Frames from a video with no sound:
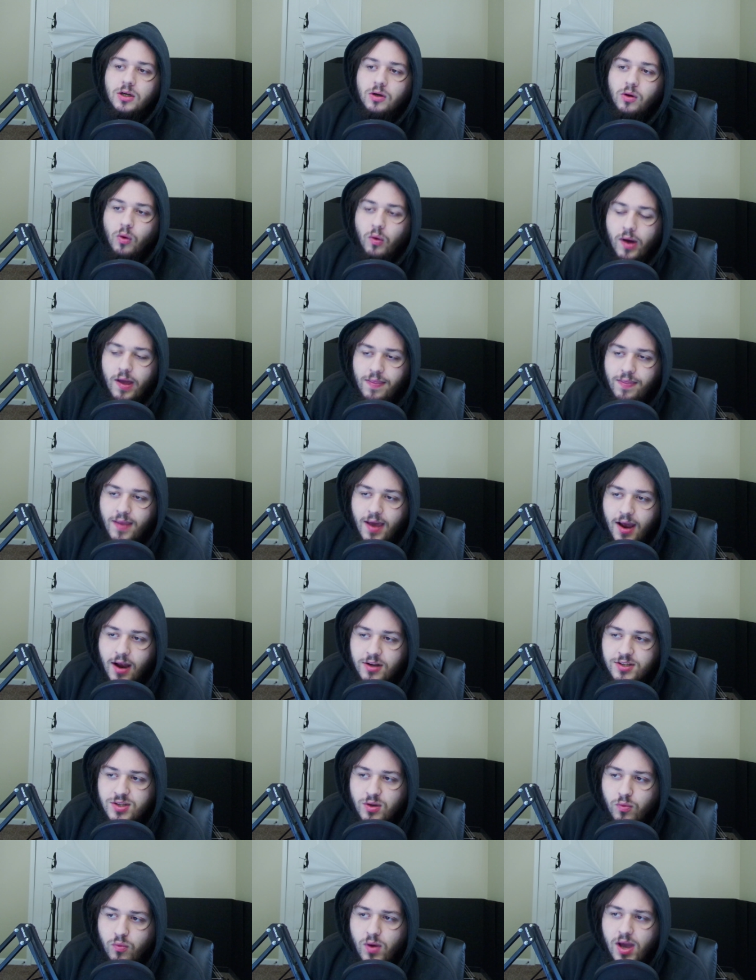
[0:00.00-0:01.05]
when
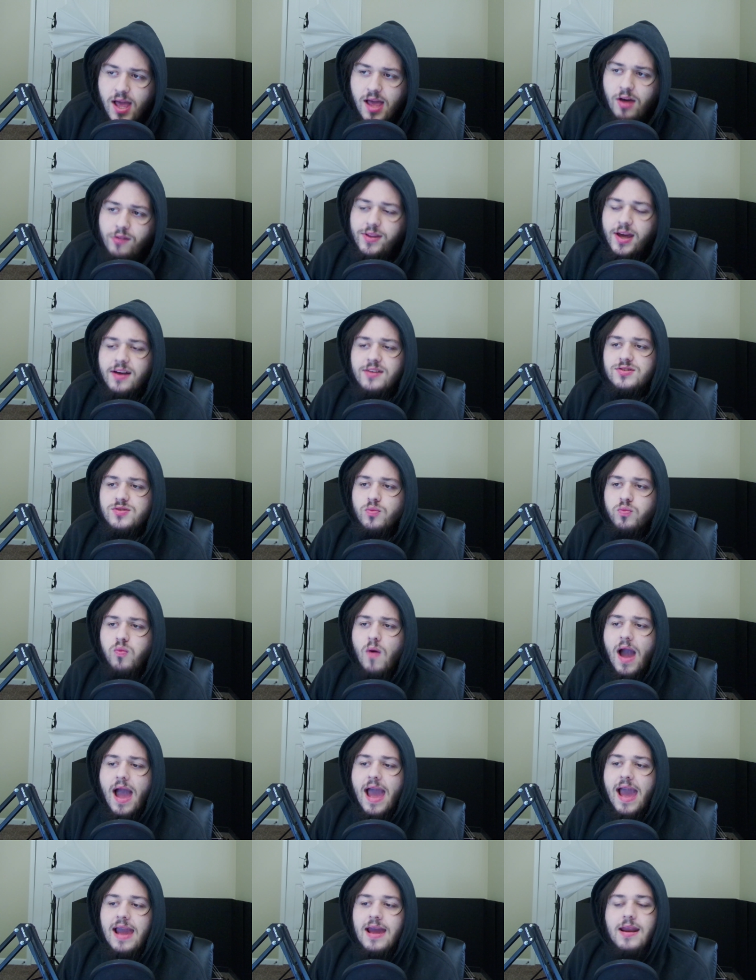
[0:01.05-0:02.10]
there's a will, there's a
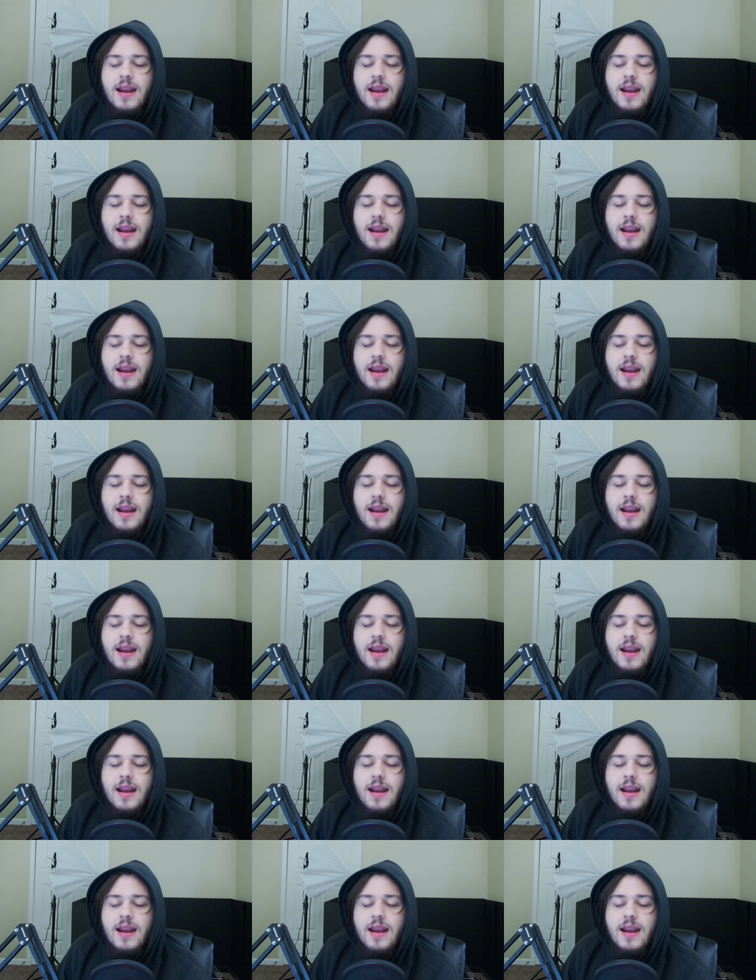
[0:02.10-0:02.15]
way,